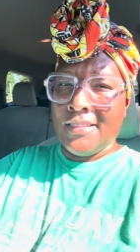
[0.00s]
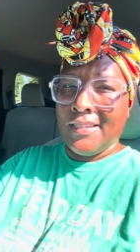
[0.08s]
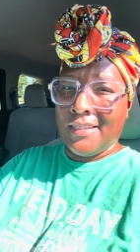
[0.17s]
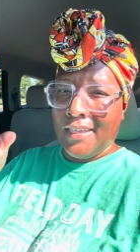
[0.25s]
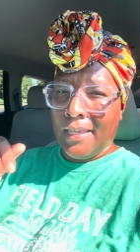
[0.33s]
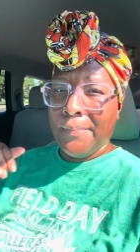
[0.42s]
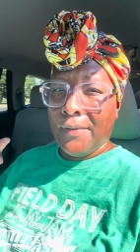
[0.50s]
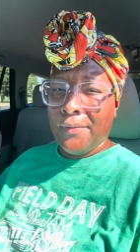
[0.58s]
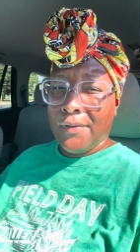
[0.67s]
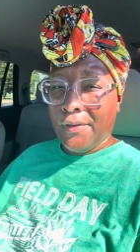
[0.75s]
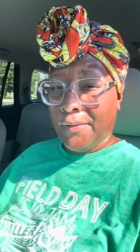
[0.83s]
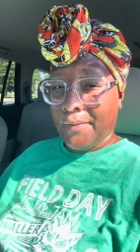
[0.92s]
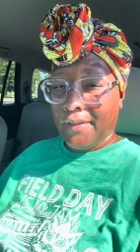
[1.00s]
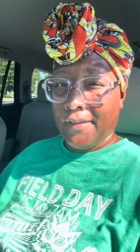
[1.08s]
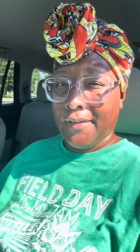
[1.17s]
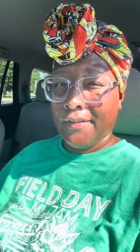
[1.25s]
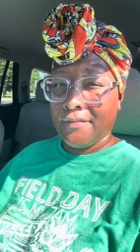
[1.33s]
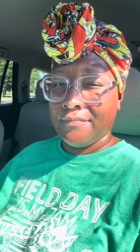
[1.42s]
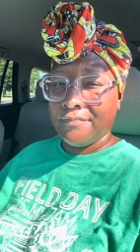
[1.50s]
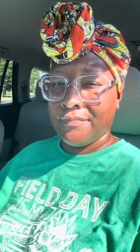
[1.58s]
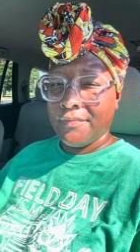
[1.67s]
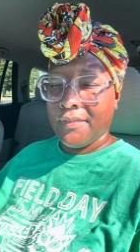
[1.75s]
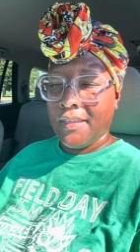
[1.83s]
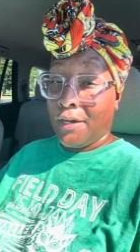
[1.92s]
to keep on going.
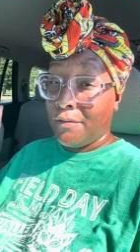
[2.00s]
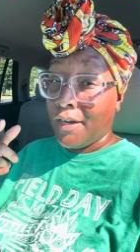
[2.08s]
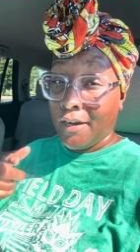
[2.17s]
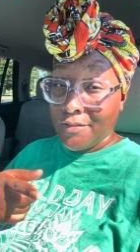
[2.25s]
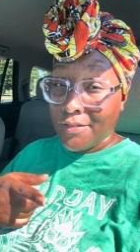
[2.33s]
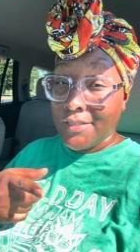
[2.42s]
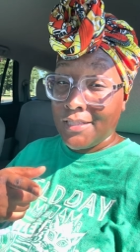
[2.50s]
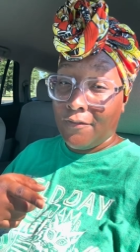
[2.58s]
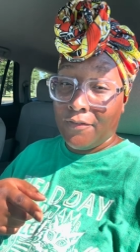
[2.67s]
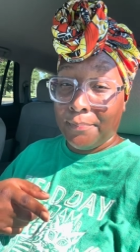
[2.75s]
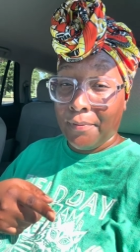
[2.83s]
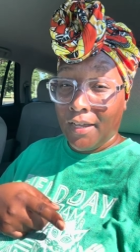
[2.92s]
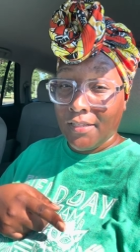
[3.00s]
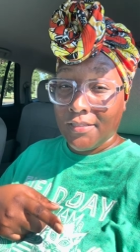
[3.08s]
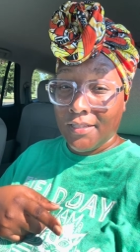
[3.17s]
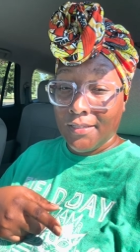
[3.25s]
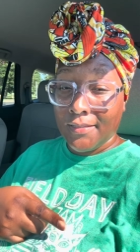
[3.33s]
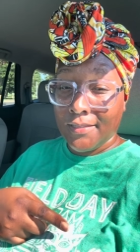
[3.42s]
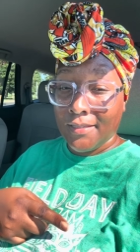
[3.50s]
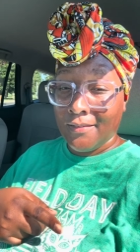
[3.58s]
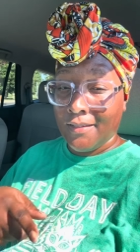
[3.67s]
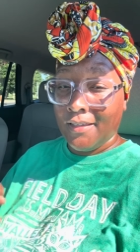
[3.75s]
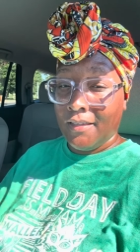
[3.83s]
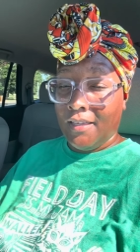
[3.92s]
Don't hurt yourself in the process.
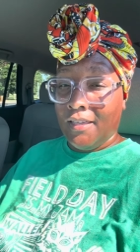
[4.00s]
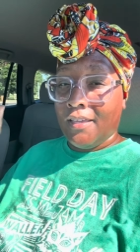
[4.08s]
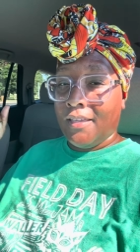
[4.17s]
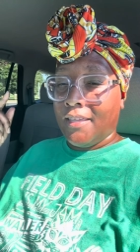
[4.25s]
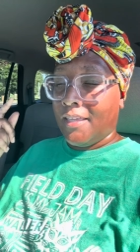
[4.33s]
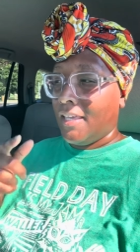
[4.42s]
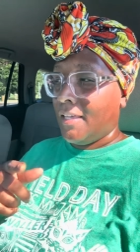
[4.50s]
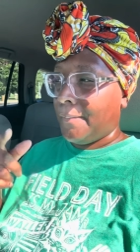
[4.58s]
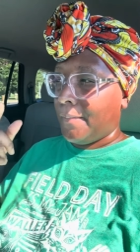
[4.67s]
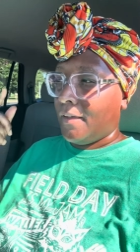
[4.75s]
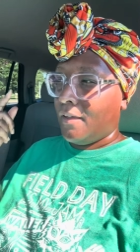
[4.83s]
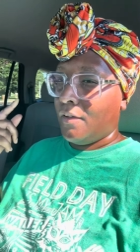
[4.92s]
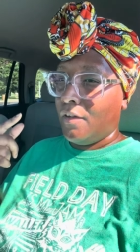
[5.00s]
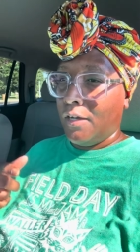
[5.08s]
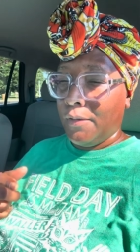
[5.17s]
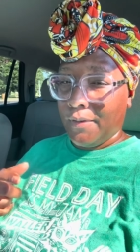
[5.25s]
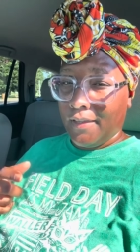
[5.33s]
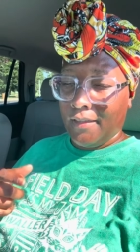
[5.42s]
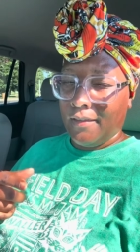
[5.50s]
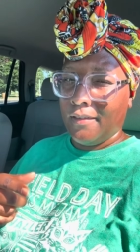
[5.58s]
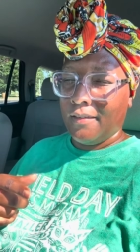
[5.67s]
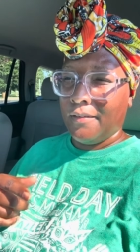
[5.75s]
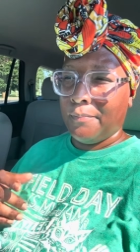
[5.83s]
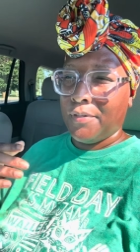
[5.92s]
Keep going.
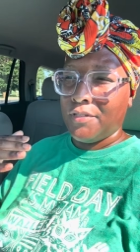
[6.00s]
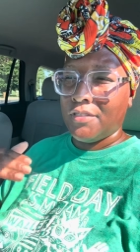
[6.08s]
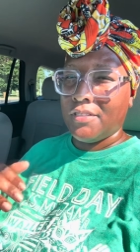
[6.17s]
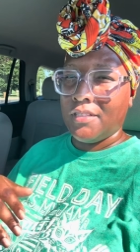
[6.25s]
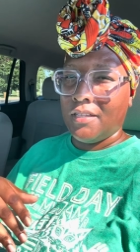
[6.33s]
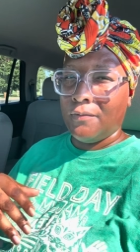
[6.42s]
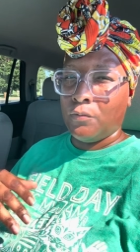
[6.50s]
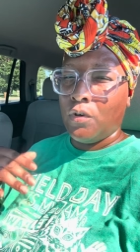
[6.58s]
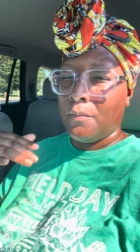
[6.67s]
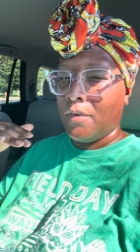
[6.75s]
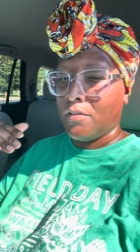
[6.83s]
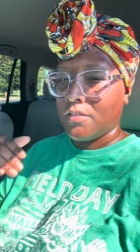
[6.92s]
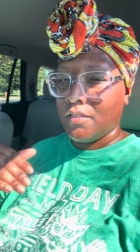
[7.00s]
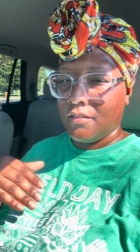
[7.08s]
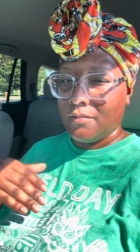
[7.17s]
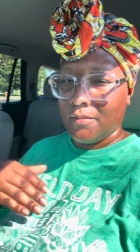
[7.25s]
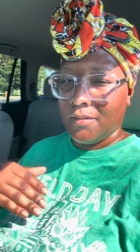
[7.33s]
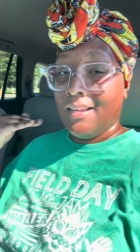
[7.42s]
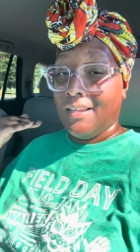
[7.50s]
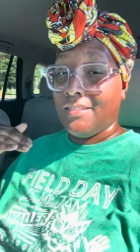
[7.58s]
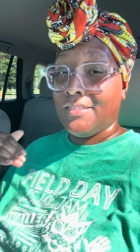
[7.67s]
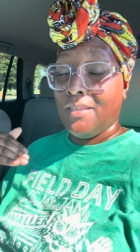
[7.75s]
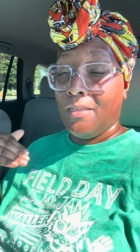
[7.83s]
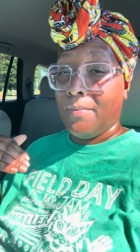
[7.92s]
Push yourself one more step.
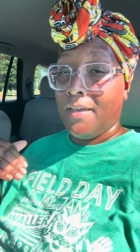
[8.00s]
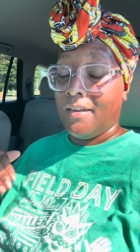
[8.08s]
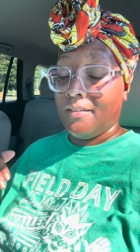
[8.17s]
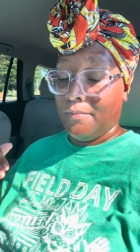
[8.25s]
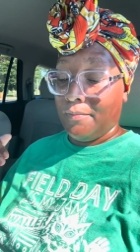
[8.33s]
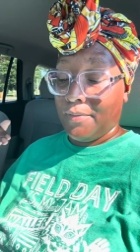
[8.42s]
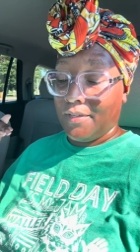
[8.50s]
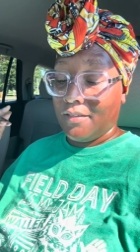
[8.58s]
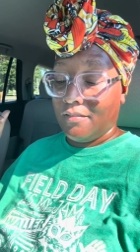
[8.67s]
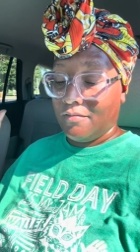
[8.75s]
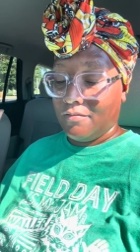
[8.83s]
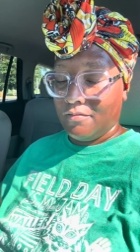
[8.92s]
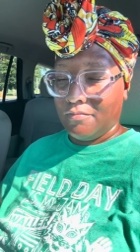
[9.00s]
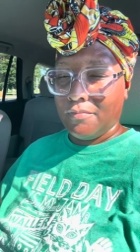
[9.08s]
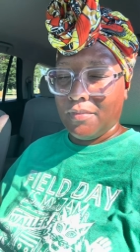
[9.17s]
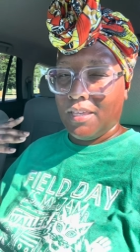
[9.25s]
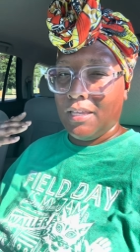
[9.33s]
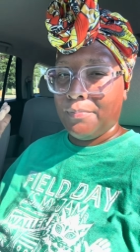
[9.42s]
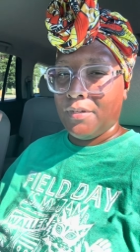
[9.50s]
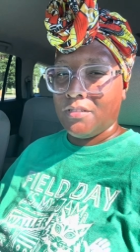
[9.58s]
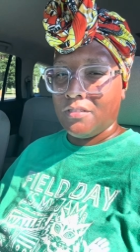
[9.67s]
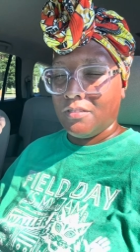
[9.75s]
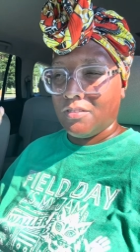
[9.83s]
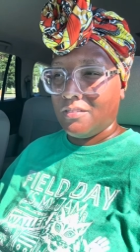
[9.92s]
Listen to your body, but keep
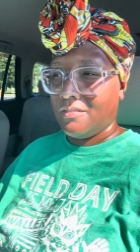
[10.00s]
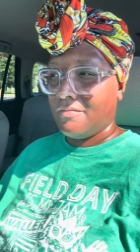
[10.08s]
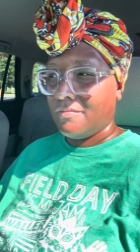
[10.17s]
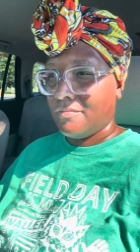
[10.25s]
pushing yourself.